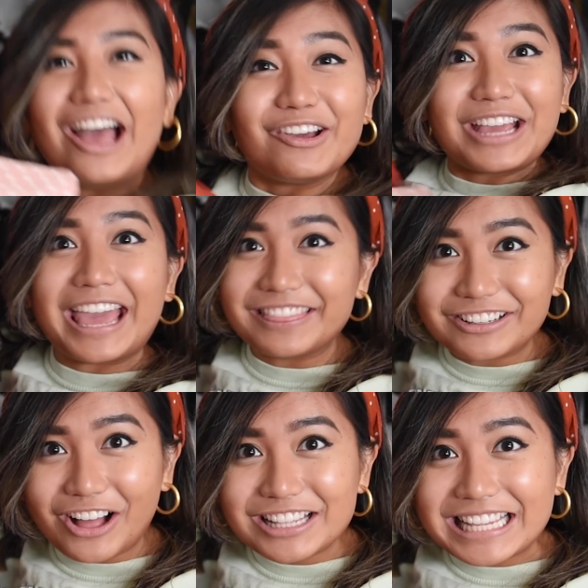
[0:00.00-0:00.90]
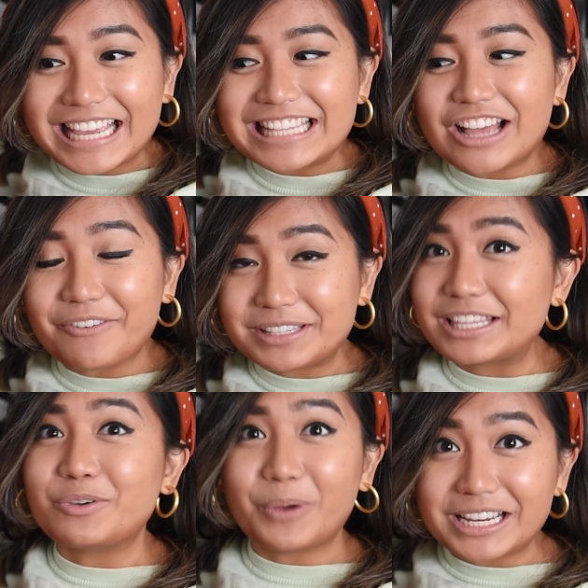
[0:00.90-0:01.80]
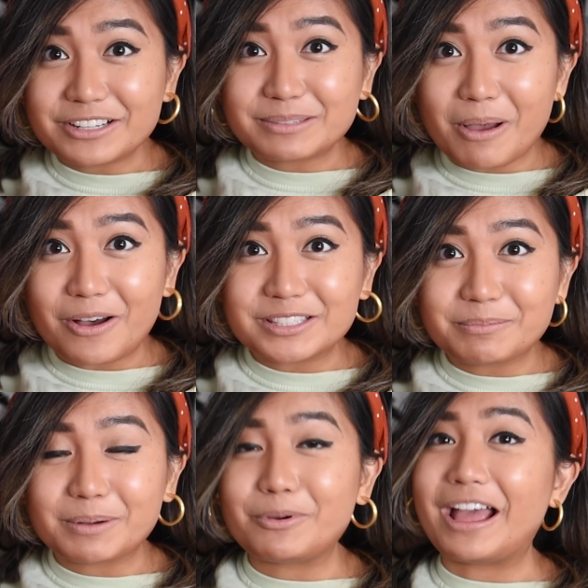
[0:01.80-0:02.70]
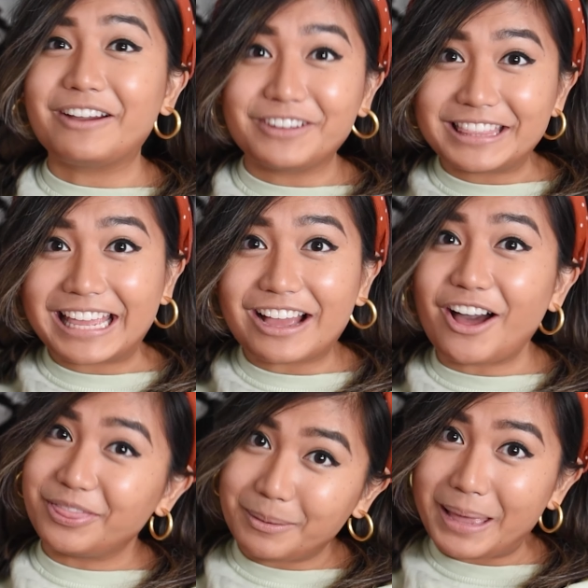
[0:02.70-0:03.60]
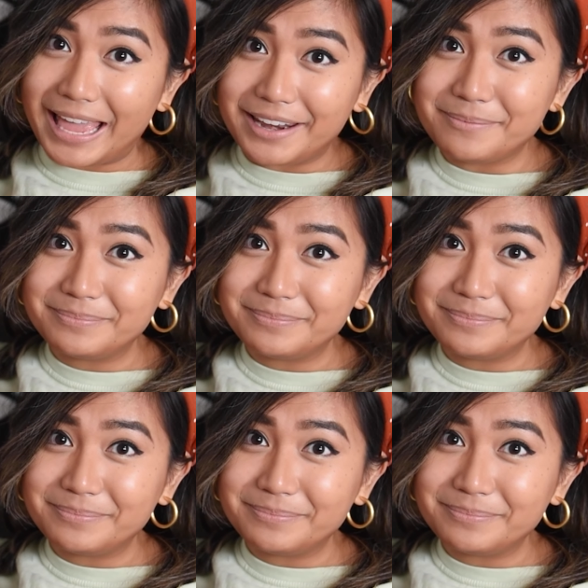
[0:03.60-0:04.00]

Okay, the closet is obviously way too small, so I'm going to put everything on the bed.